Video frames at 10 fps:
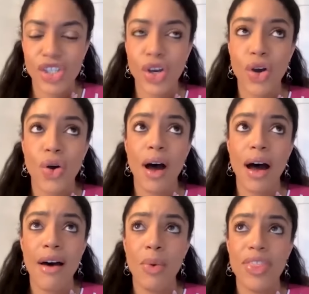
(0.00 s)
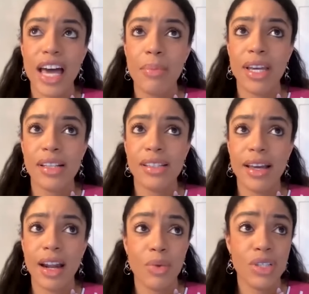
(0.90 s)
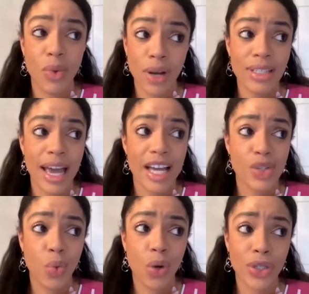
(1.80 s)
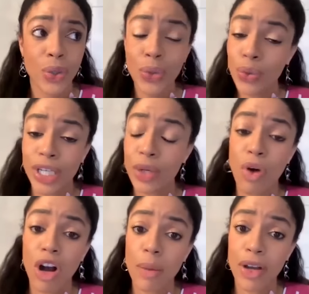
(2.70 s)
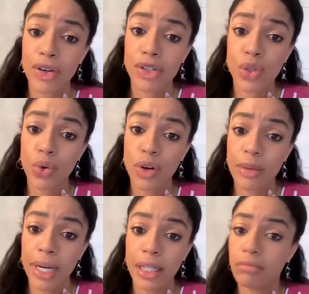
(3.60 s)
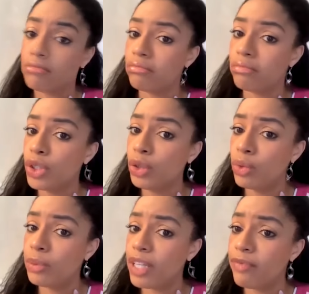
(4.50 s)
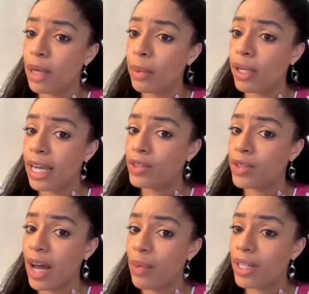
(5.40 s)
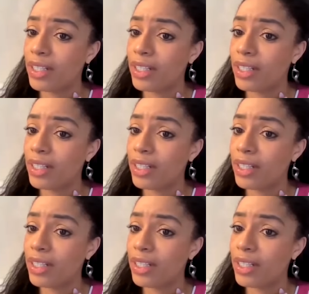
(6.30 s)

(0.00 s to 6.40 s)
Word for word: So, uh, with that being said, I was going to ask, what did Hulu get wrong about your story? But you wouldn't even be able to answer that